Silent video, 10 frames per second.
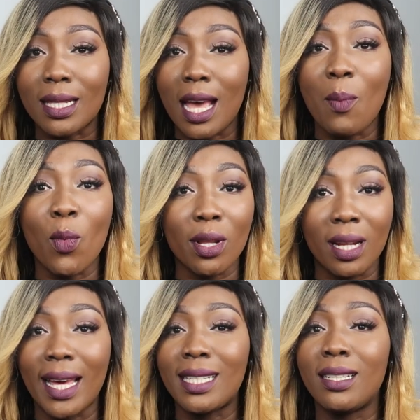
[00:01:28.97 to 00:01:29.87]

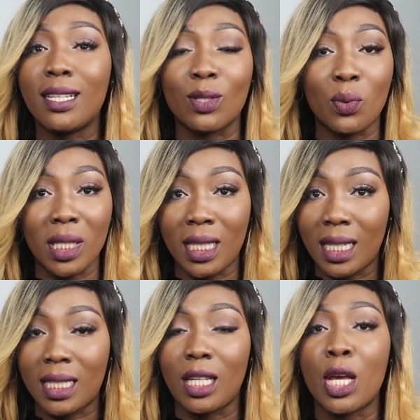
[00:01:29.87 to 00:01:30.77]
Everton have more than 90
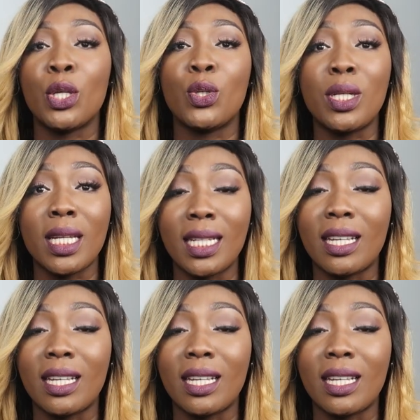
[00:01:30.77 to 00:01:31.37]
days, no quotenzi.